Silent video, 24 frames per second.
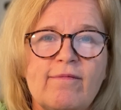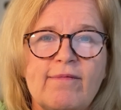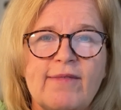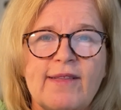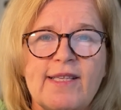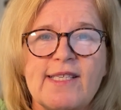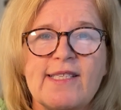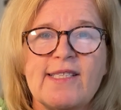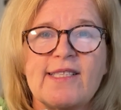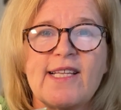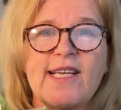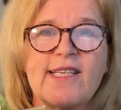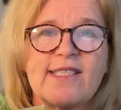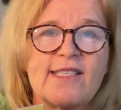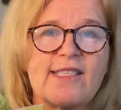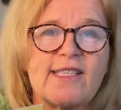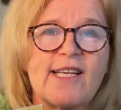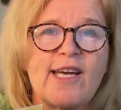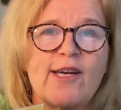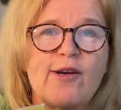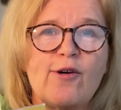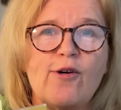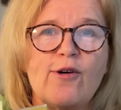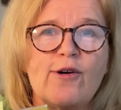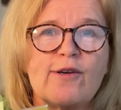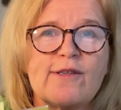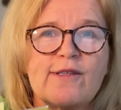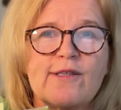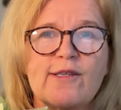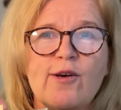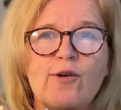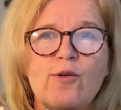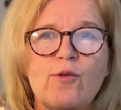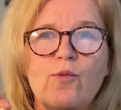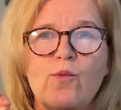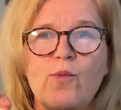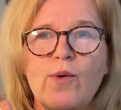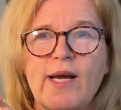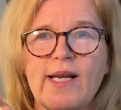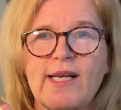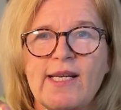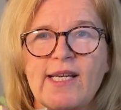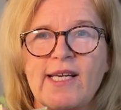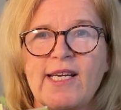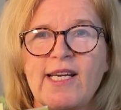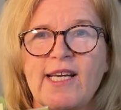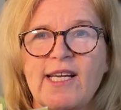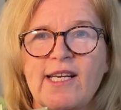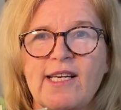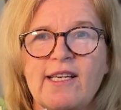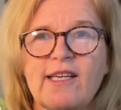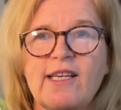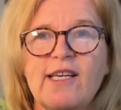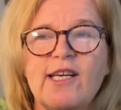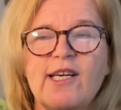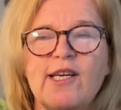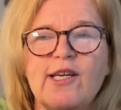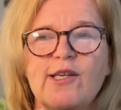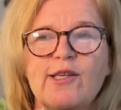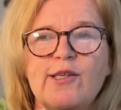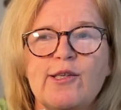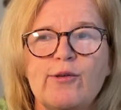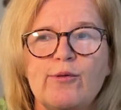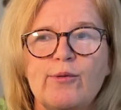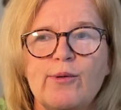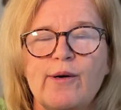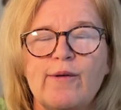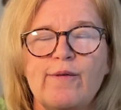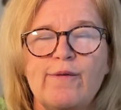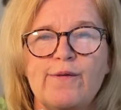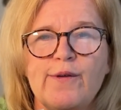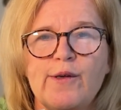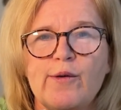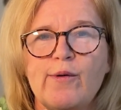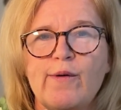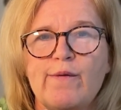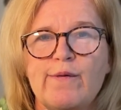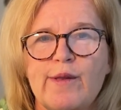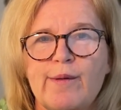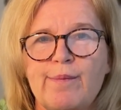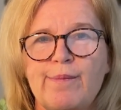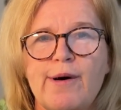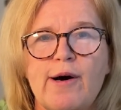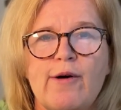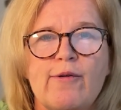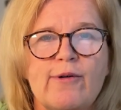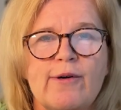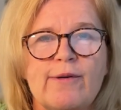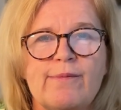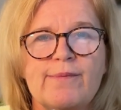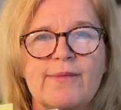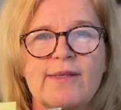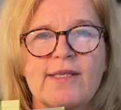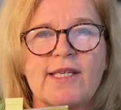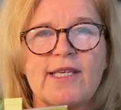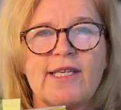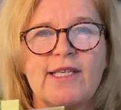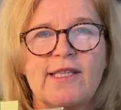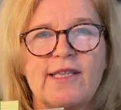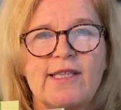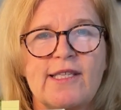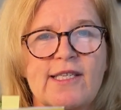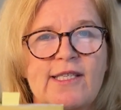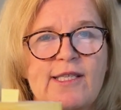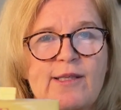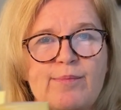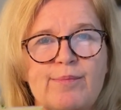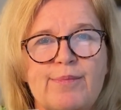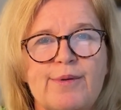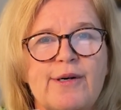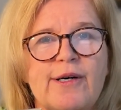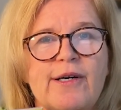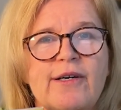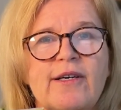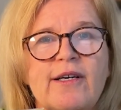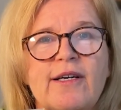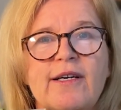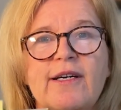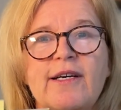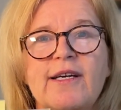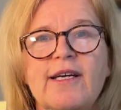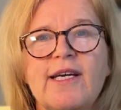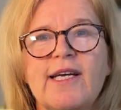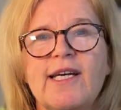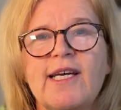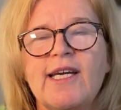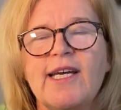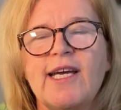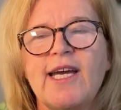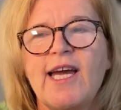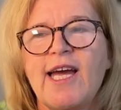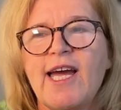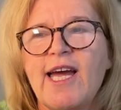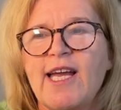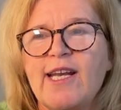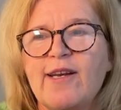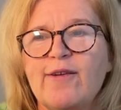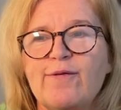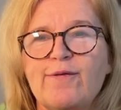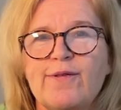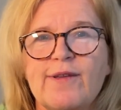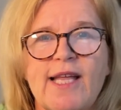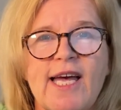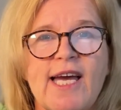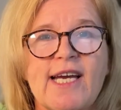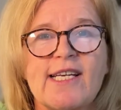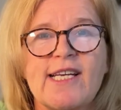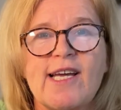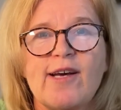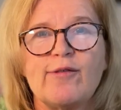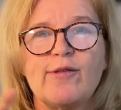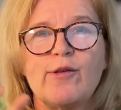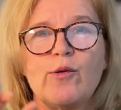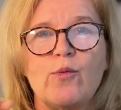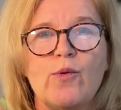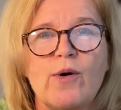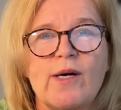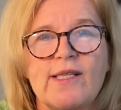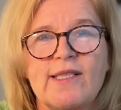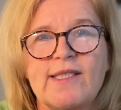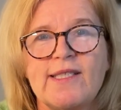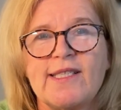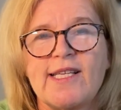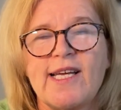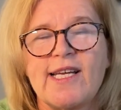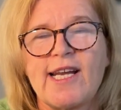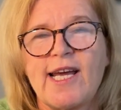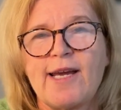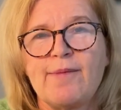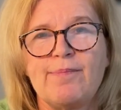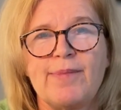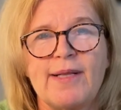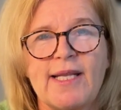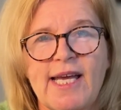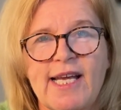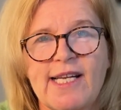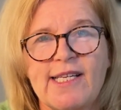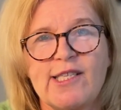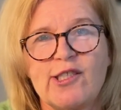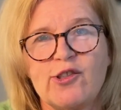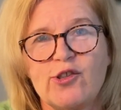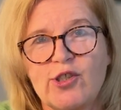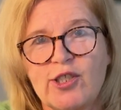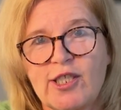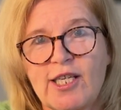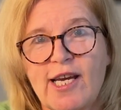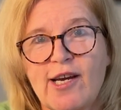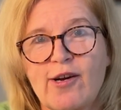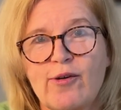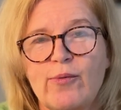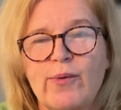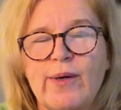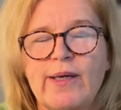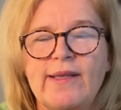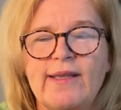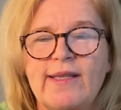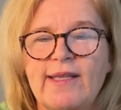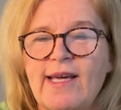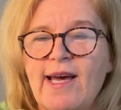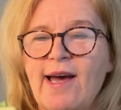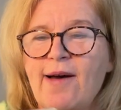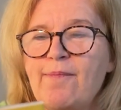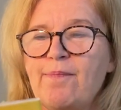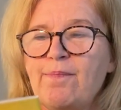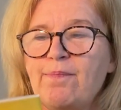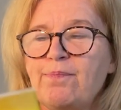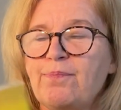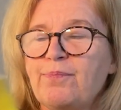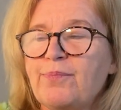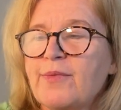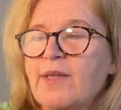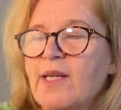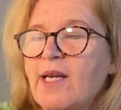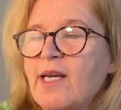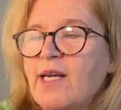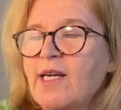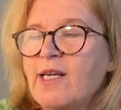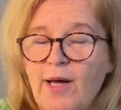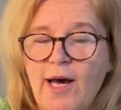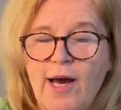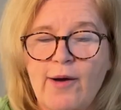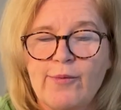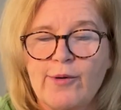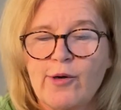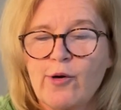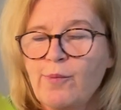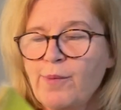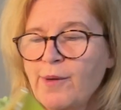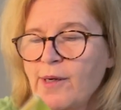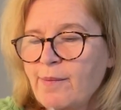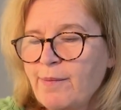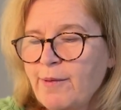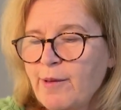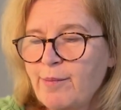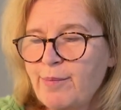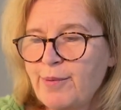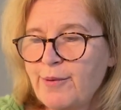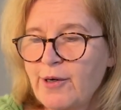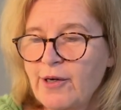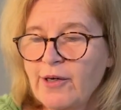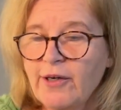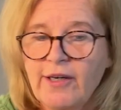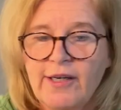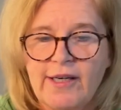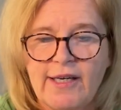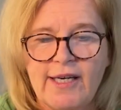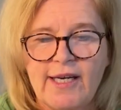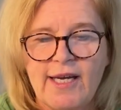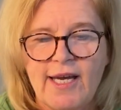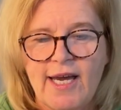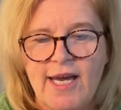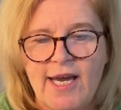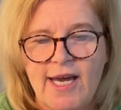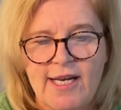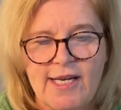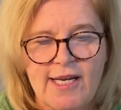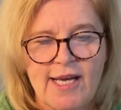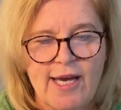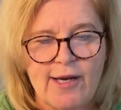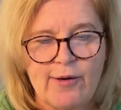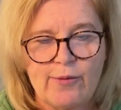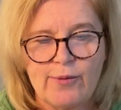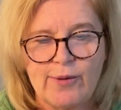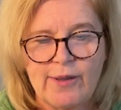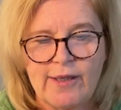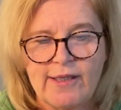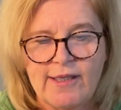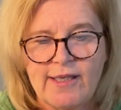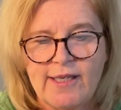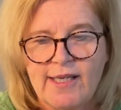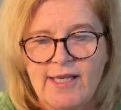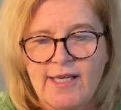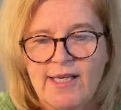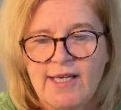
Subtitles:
this lesson, I also went in to a few of the poems in this book and flagged out the ones that I plan to share with them. I would open up the book and I would